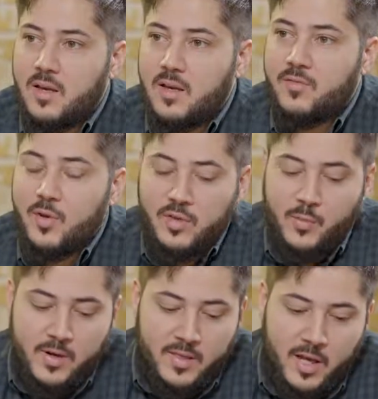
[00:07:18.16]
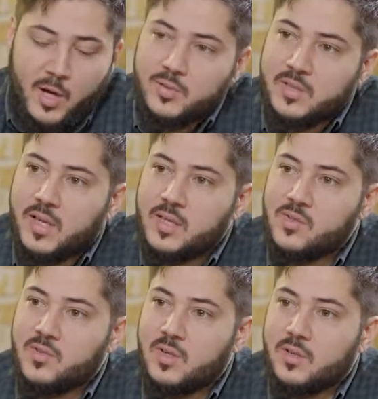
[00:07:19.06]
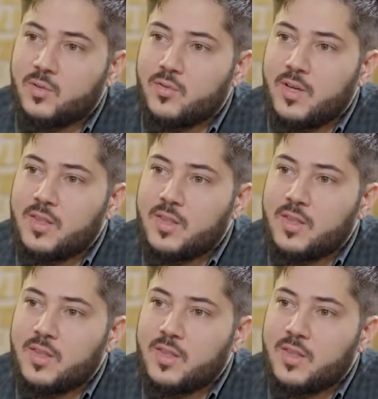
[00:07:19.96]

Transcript: It feels like we're in the golden age of our sort of